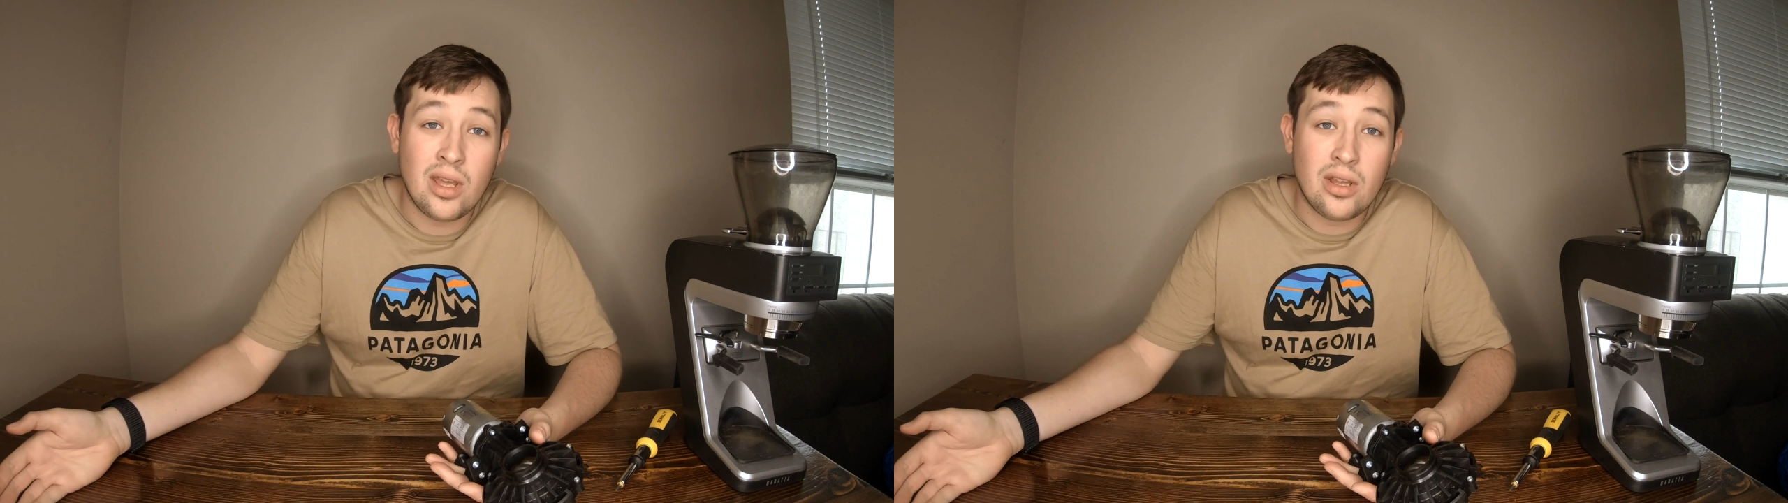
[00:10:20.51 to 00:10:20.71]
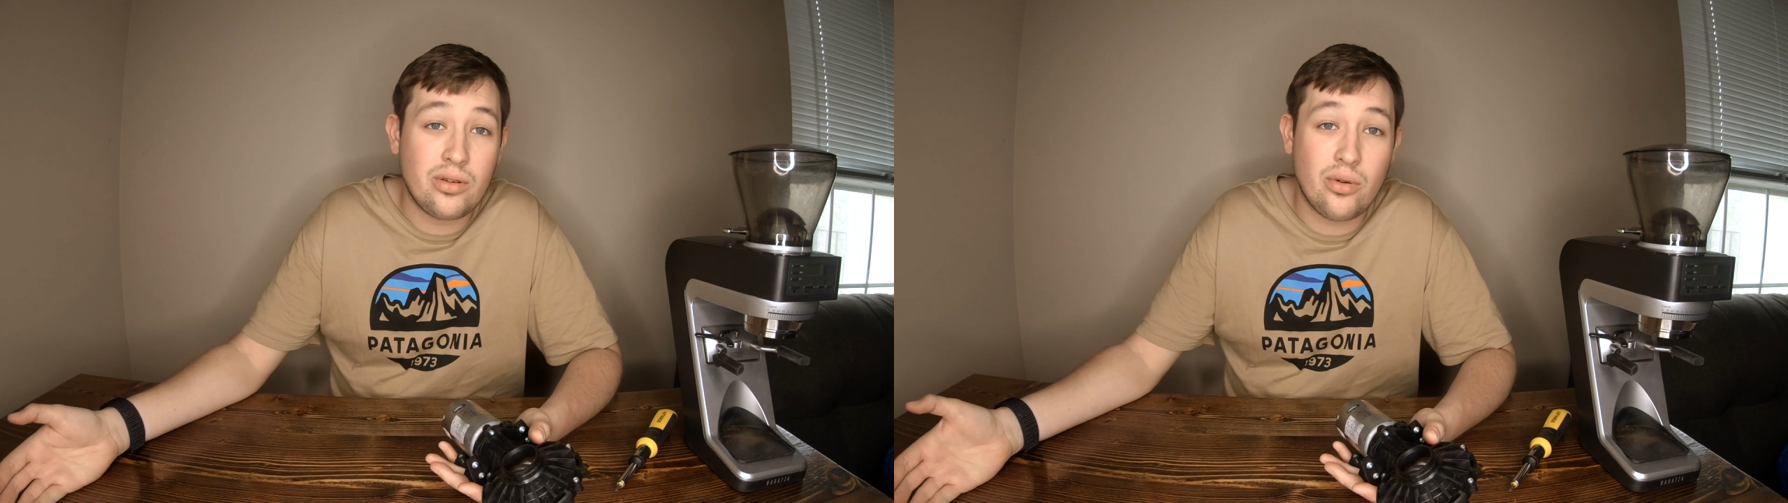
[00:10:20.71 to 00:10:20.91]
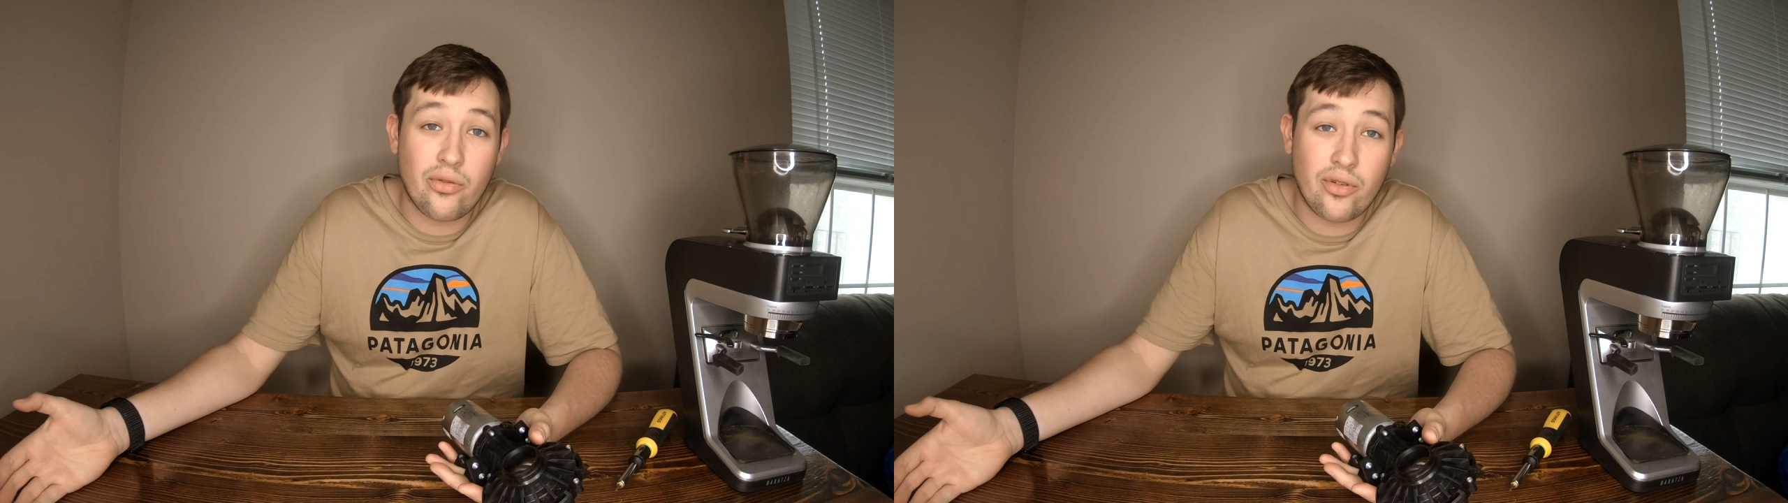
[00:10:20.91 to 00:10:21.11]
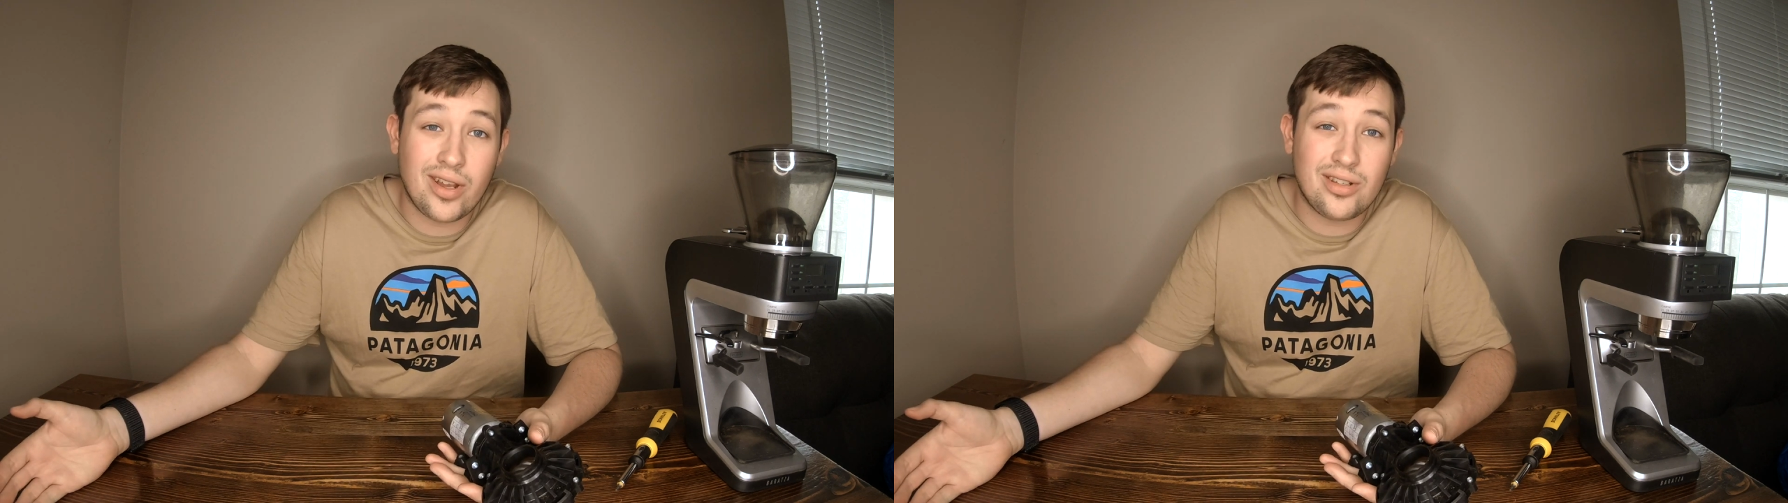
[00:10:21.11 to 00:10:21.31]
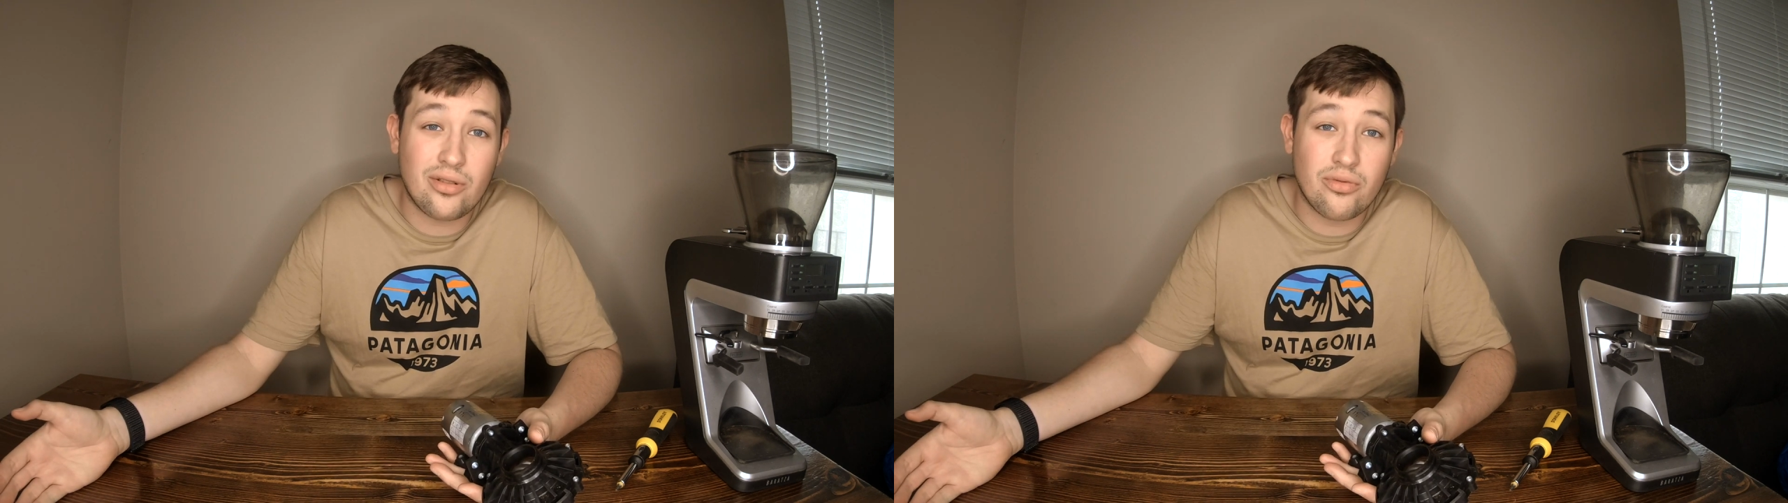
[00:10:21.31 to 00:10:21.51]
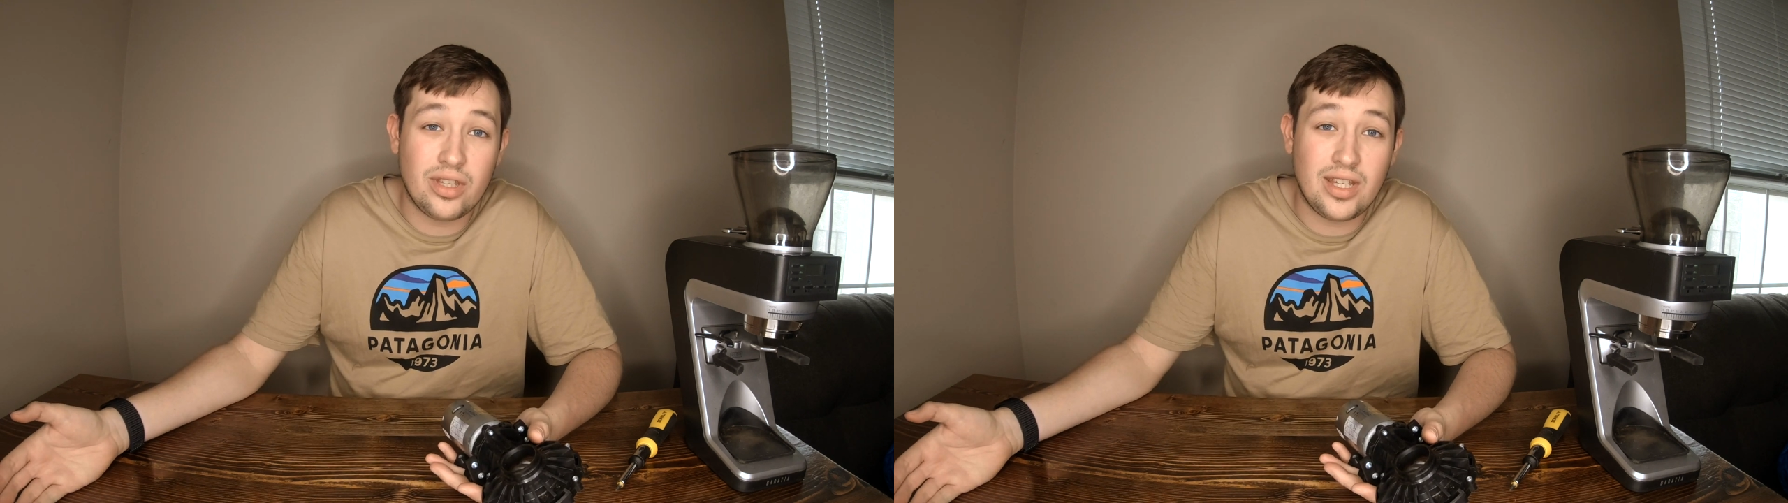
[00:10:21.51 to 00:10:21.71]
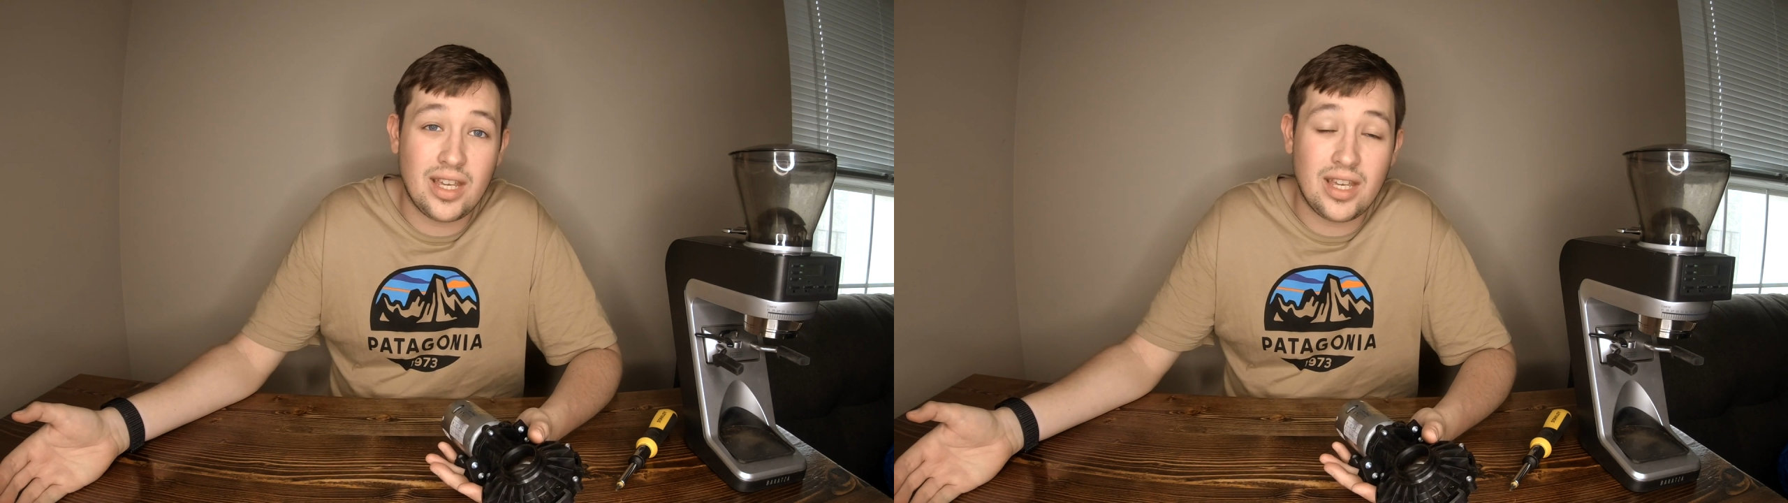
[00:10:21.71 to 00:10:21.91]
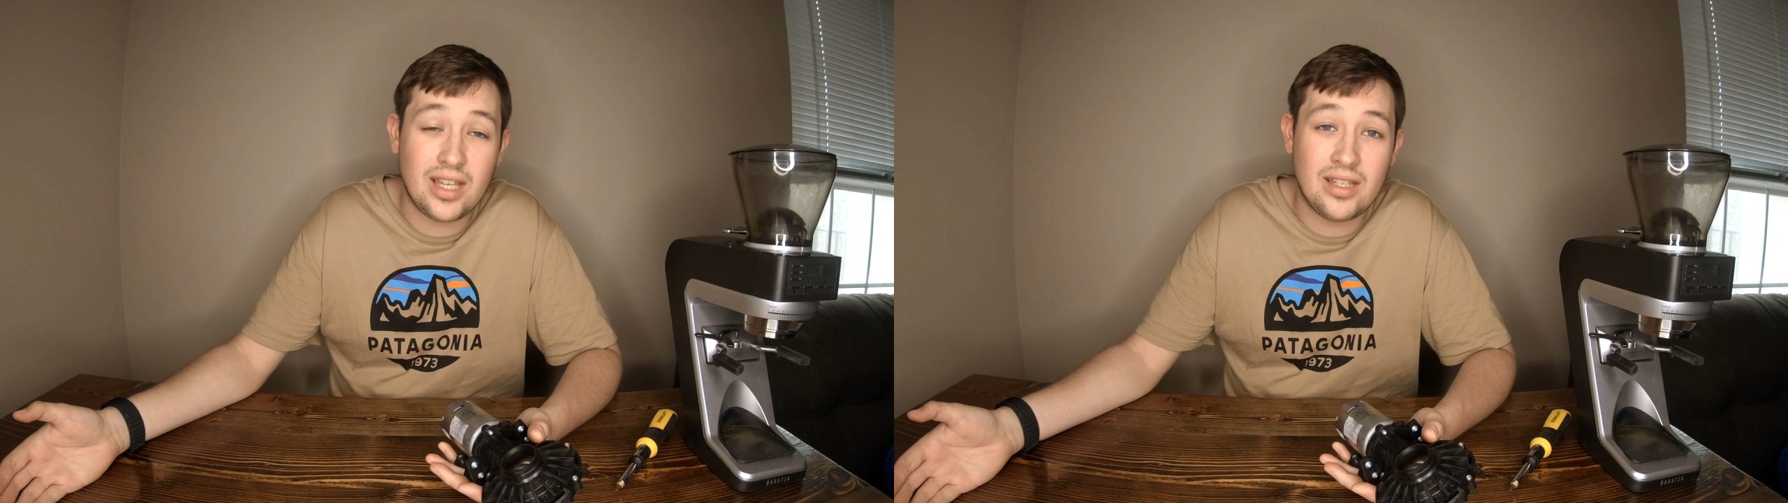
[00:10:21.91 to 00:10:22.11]
to a friend to really
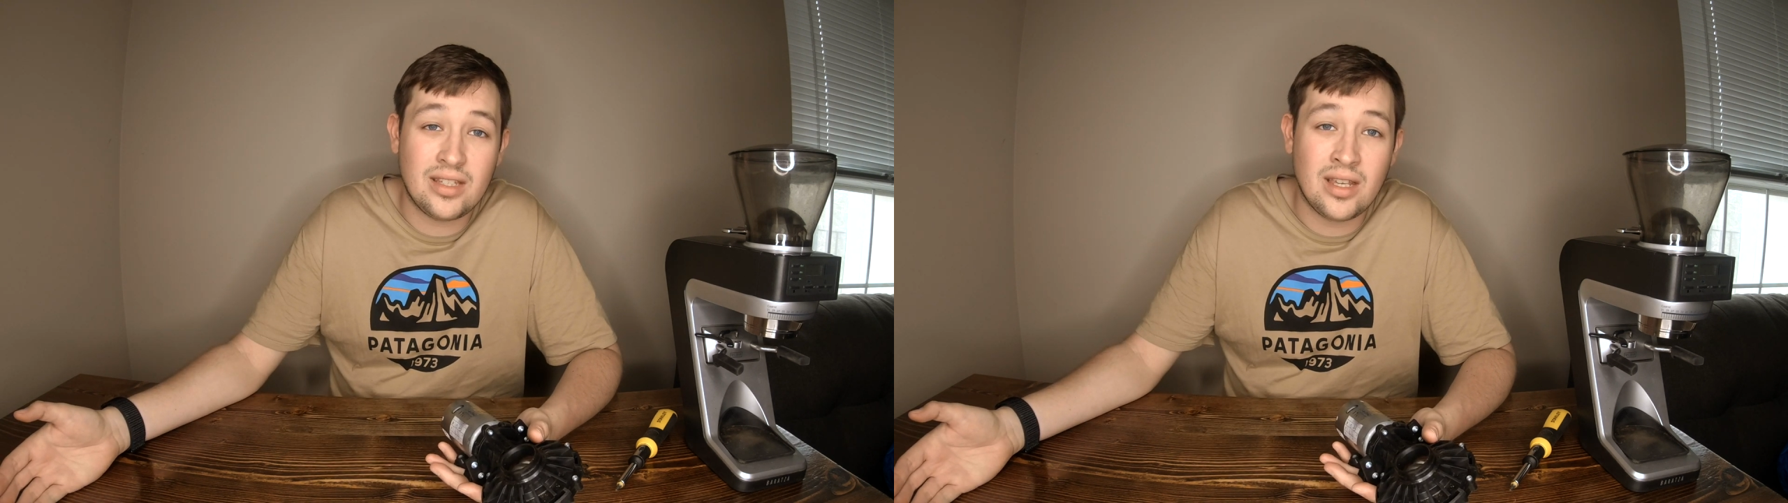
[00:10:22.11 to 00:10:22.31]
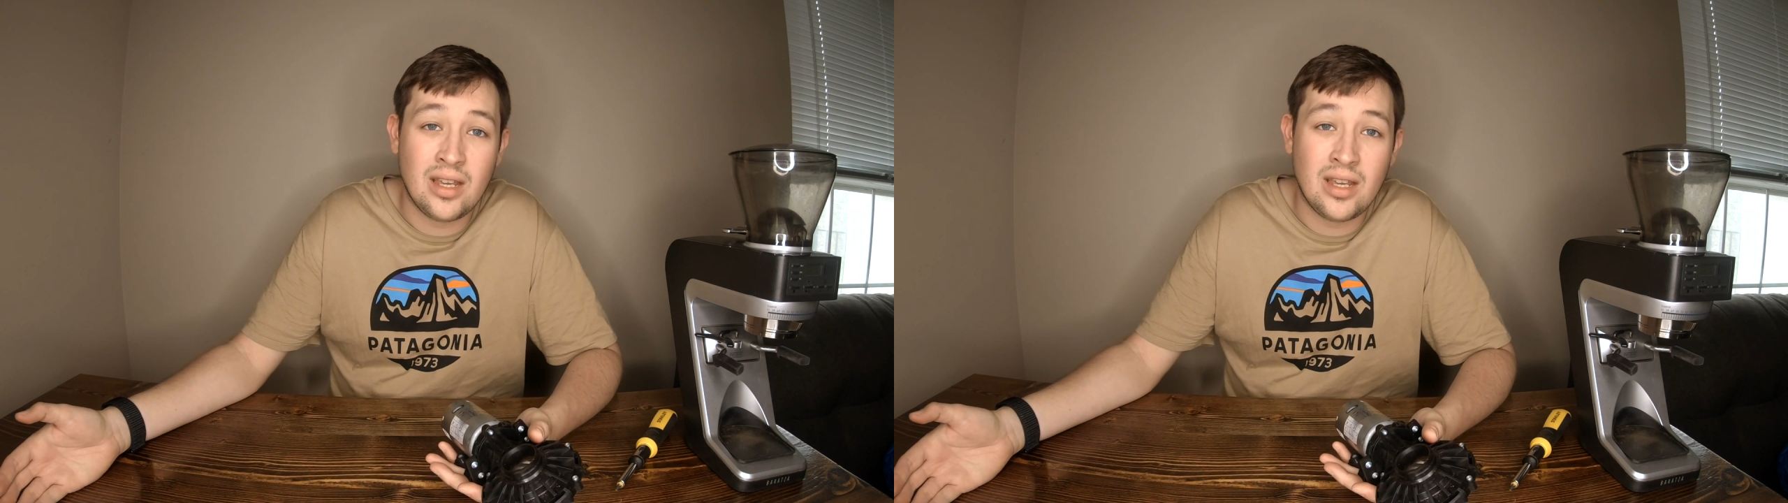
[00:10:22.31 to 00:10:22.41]
get his